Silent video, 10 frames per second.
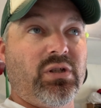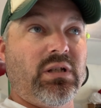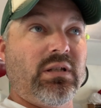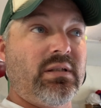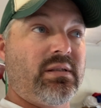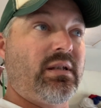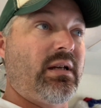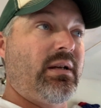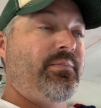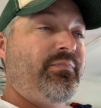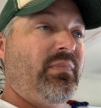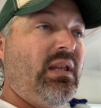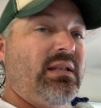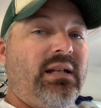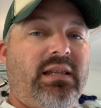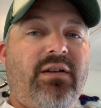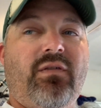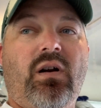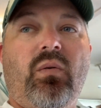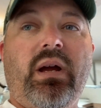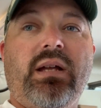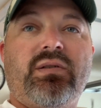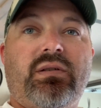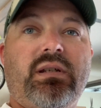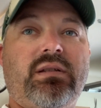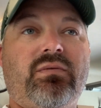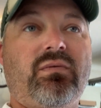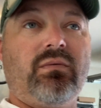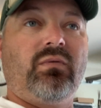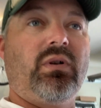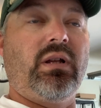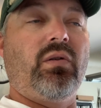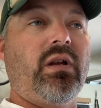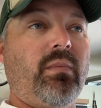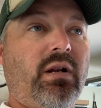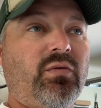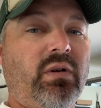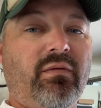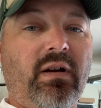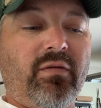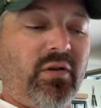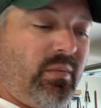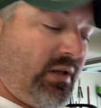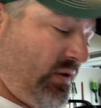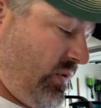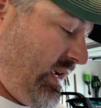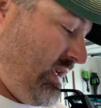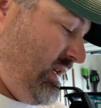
is it's not that far away. It's really only about 25-30 minutes away.